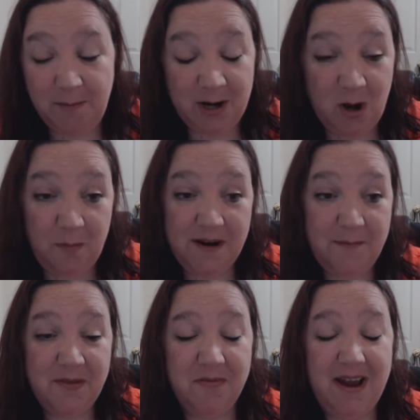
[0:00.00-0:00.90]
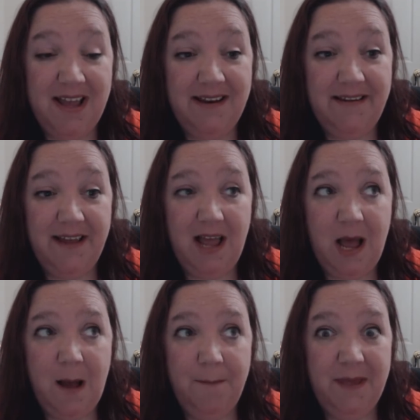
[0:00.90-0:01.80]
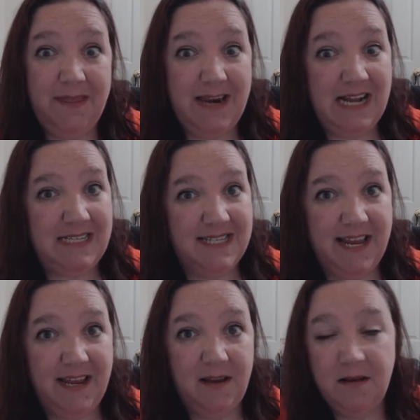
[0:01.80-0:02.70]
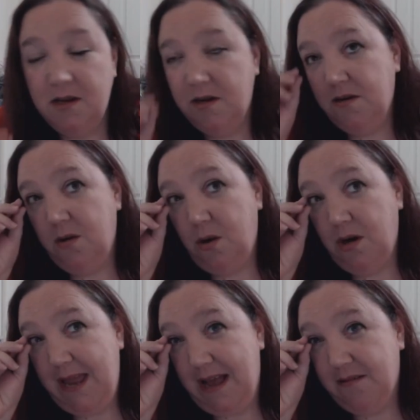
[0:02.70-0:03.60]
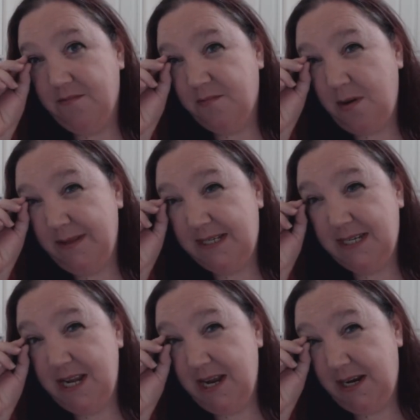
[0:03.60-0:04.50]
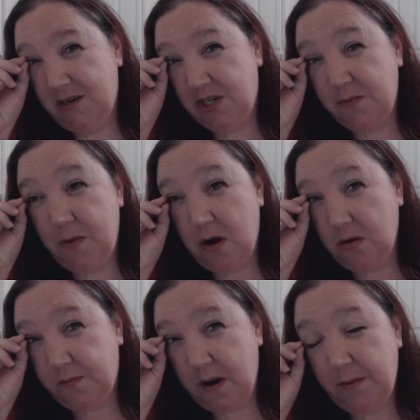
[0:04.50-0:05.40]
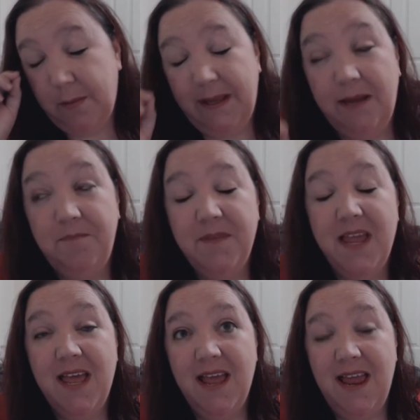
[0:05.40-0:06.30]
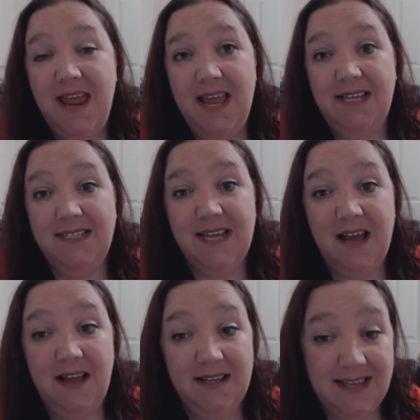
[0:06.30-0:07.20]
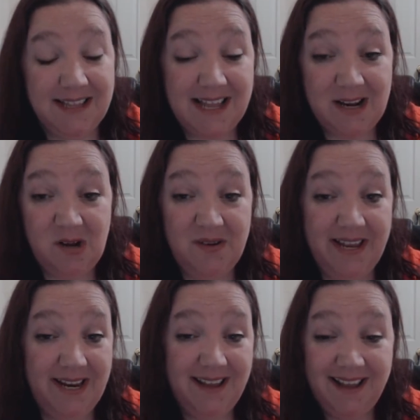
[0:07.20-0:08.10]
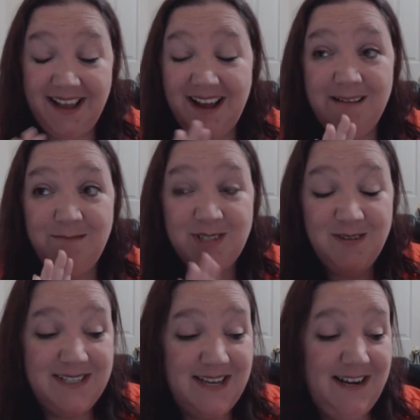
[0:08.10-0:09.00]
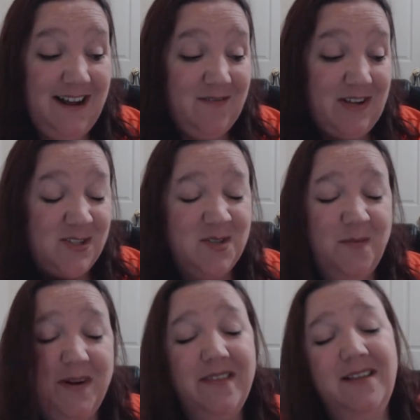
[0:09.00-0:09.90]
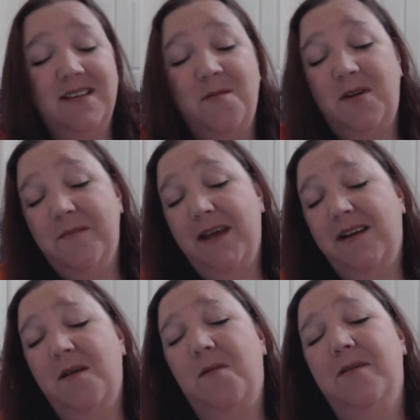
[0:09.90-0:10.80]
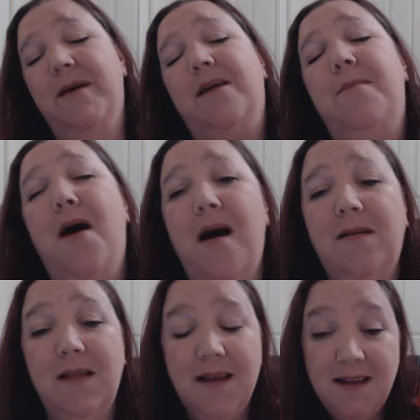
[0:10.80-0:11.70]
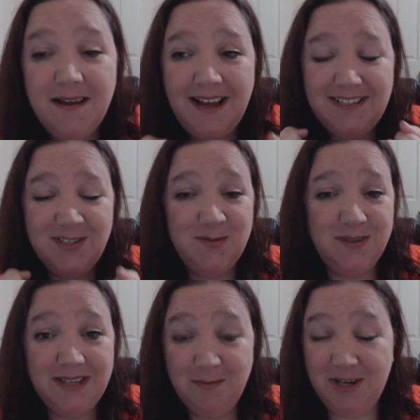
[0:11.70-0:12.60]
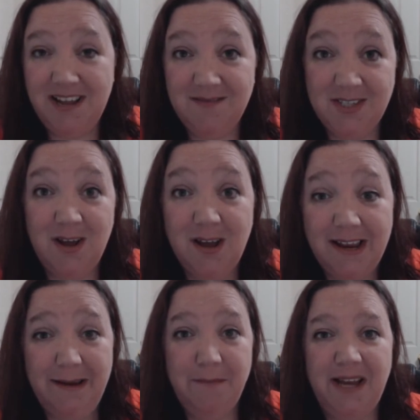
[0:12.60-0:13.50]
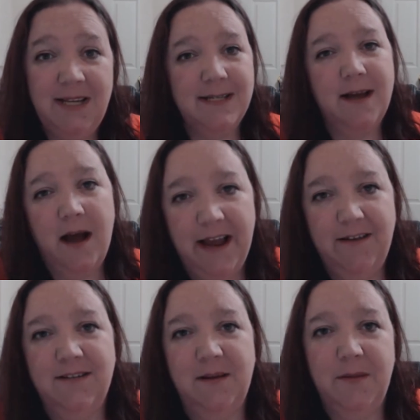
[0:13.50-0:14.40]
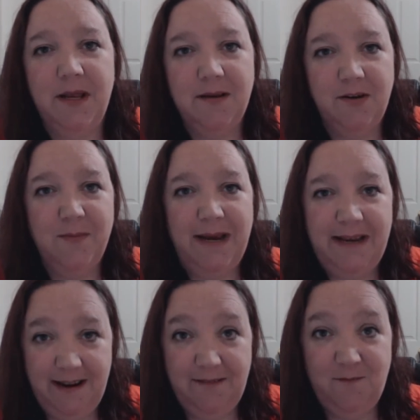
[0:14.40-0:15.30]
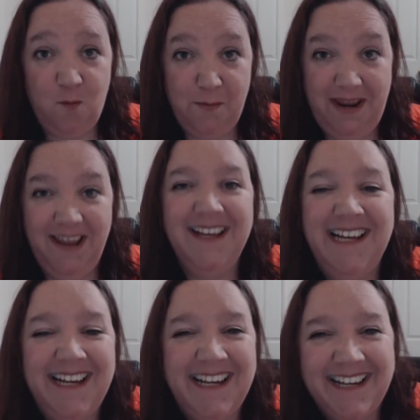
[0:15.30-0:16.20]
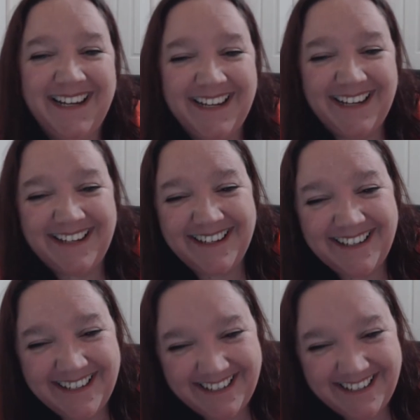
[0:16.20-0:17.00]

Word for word: I'm going to open up a thread um, in the next day or yeah, probably today, tomorrow probably, and uh, get that going. I'm so excited. I've got so many things I want to make and I want to make them all. I just don't think I'm going to have time. I need to hire somebody to do my knitting for me. Because